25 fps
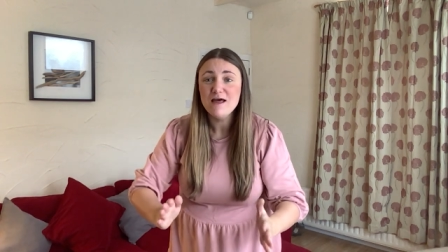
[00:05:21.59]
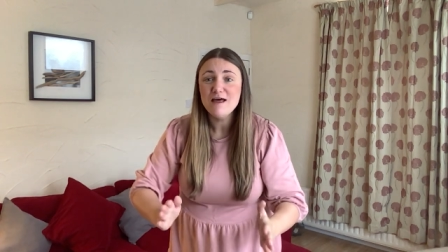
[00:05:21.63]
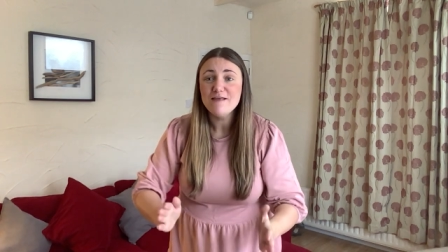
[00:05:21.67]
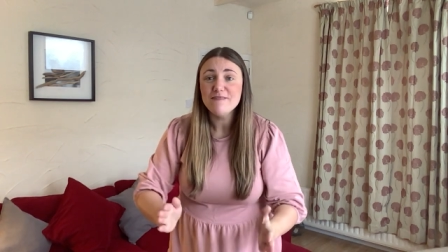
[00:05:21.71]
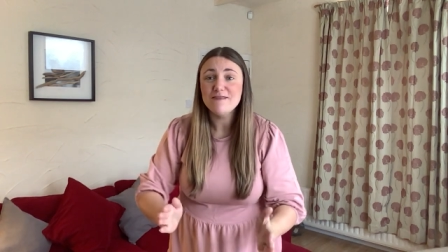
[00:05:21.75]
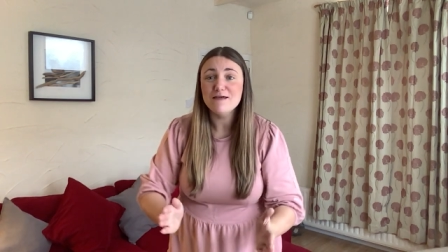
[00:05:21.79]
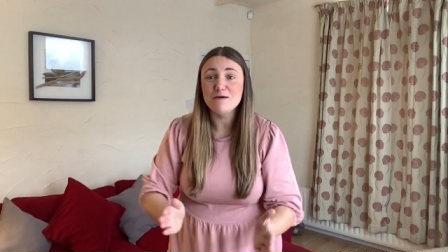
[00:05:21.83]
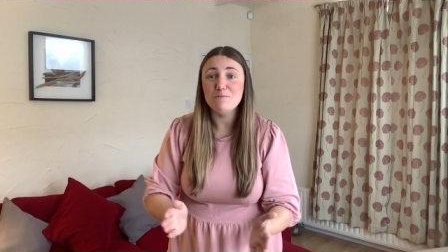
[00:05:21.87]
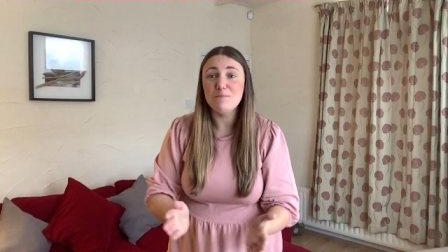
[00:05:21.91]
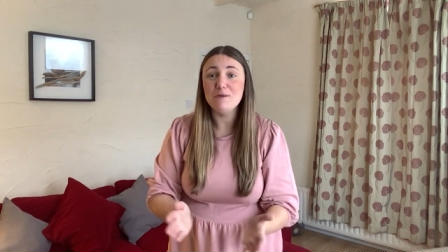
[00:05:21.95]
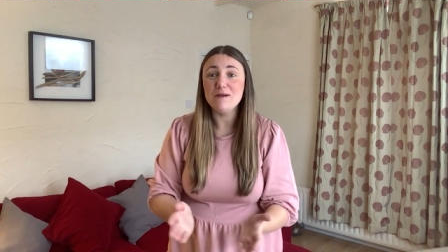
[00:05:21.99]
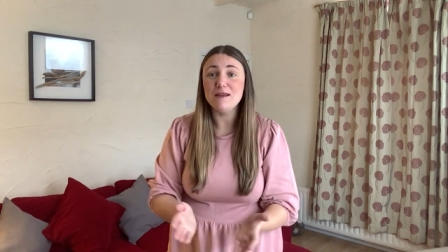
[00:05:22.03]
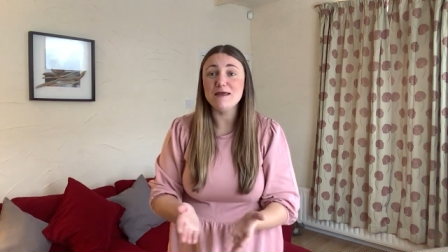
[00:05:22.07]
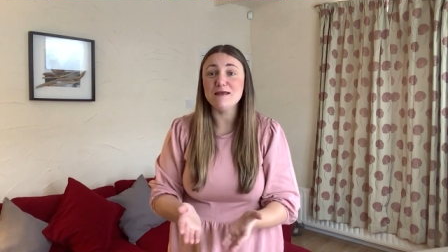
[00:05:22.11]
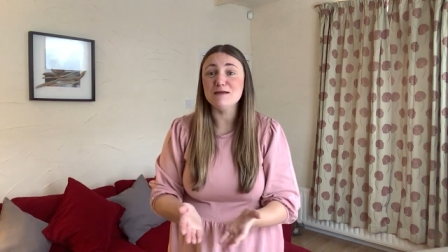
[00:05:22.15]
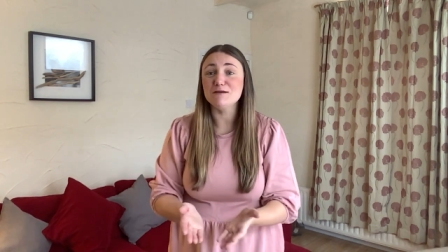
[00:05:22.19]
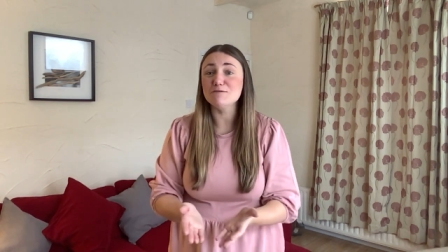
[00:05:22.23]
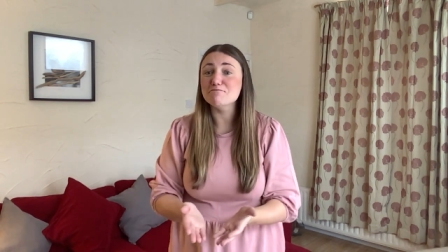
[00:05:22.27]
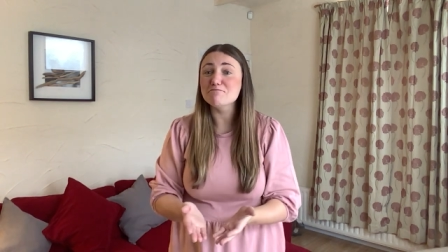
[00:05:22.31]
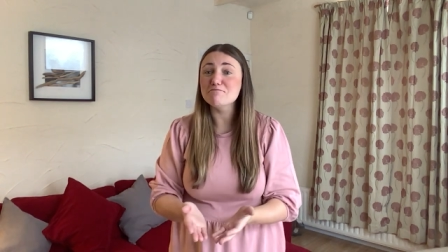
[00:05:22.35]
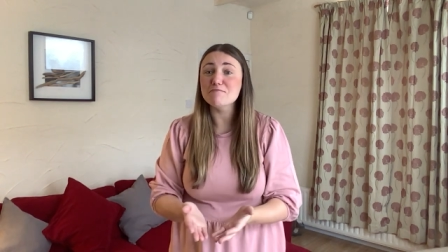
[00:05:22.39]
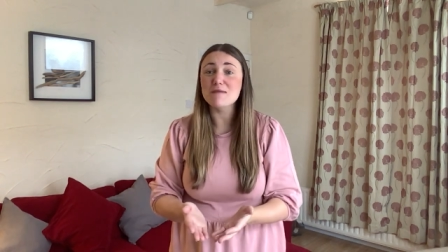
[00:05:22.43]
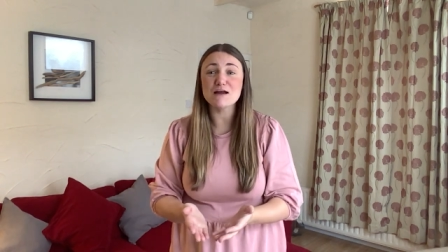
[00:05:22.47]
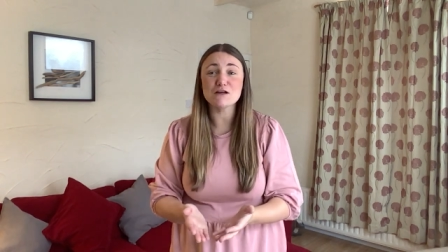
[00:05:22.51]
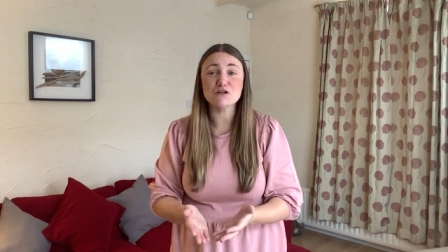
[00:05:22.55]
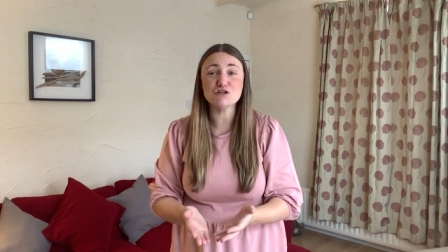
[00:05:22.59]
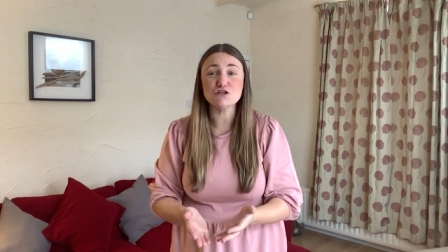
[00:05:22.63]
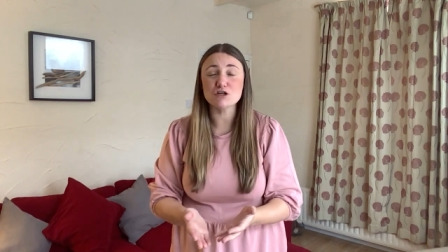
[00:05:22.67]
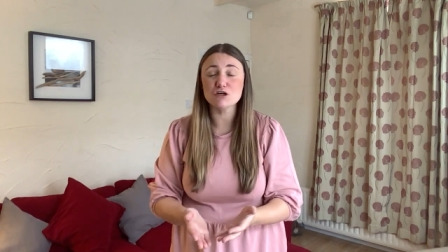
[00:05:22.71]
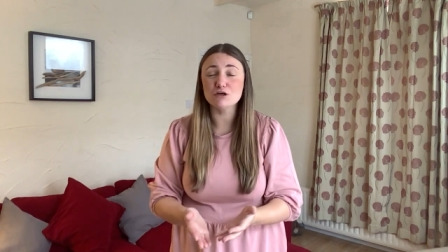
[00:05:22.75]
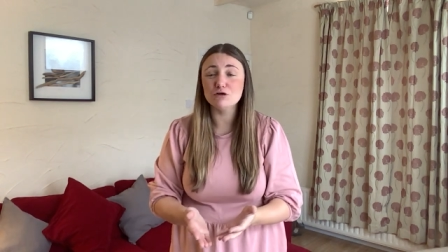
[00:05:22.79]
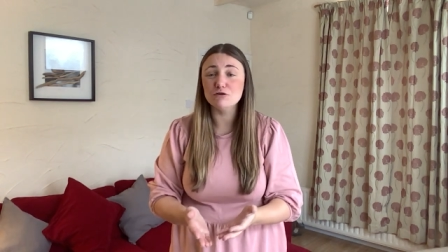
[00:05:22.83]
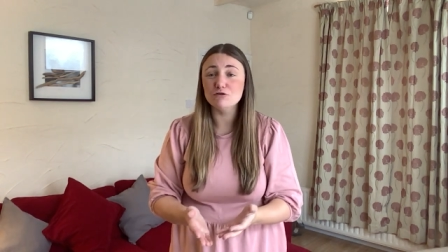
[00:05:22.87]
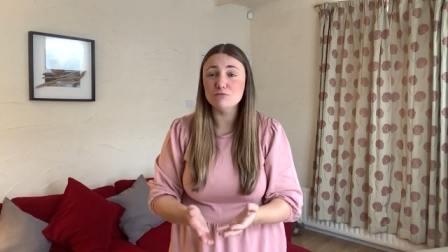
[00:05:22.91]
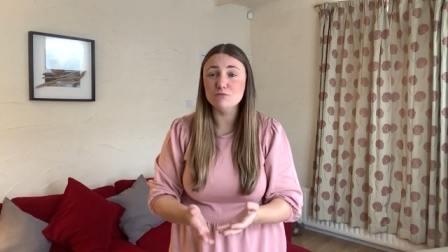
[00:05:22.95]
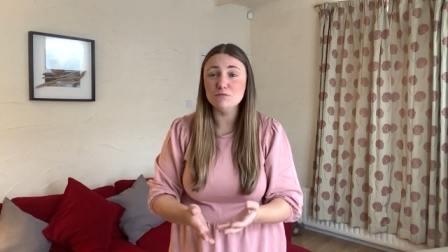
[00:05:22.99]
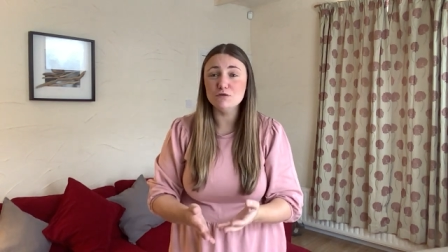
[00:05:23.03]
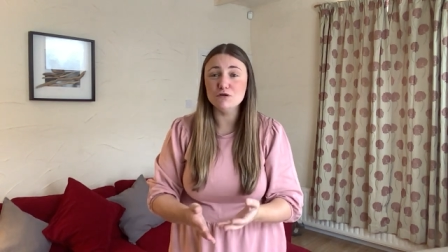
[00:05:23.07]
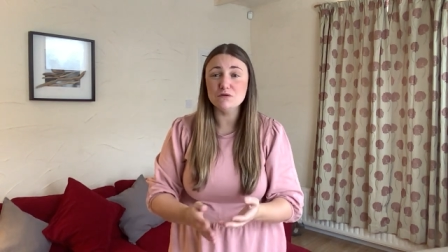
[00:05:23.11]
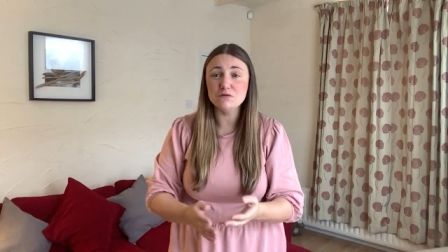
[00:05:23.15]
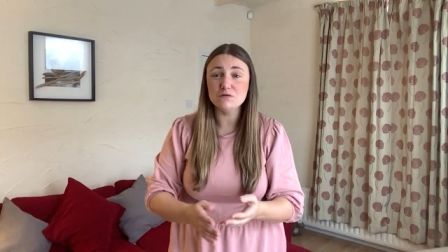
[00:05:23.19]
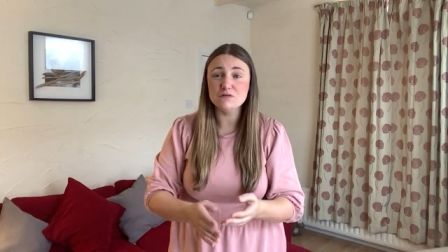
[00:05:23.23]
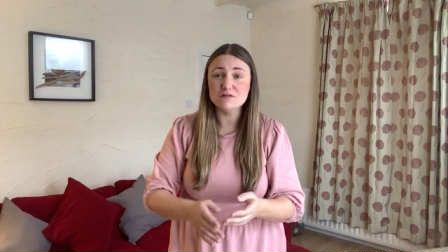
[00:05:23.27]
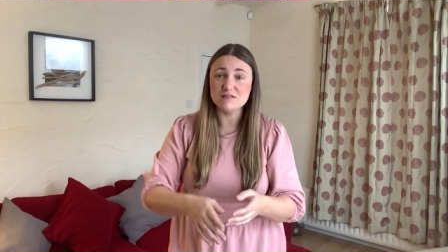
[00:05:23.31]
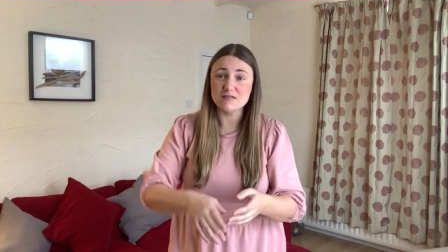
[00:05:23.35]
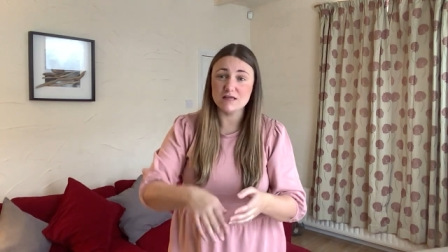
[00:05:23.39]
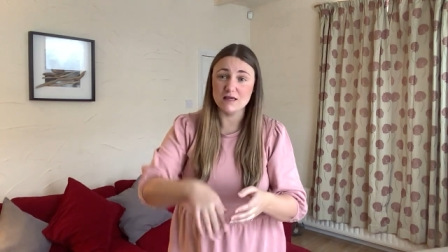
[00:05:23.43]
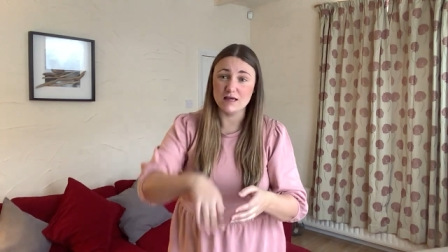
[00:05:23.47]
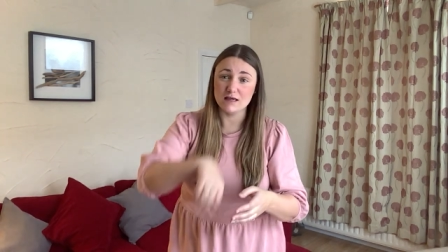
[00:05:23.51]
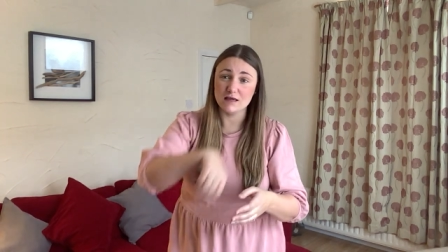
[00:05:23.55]
that played magical
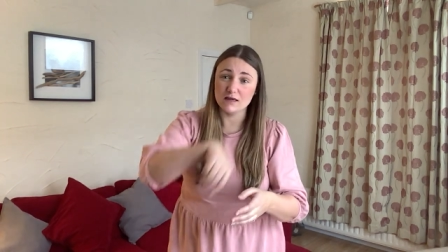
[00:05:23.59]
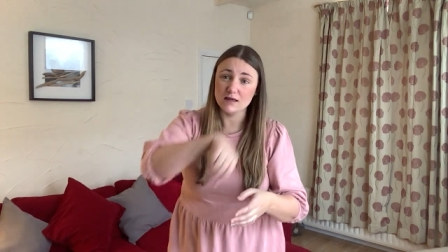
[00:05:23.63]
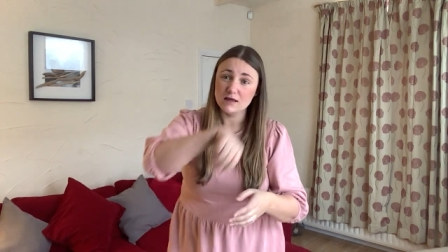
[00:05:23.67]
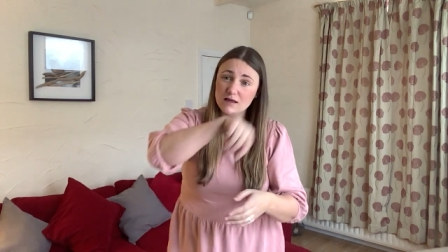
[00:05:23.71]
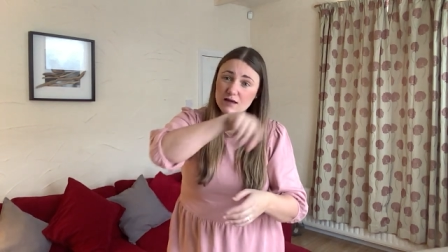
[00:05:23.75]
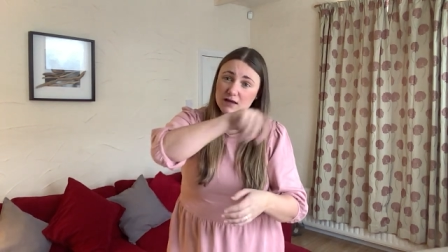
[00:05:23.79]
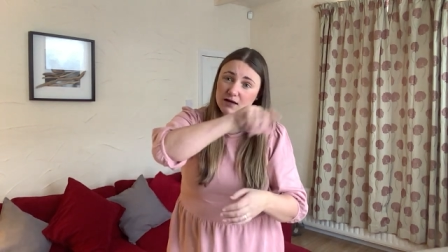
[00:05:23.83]
music.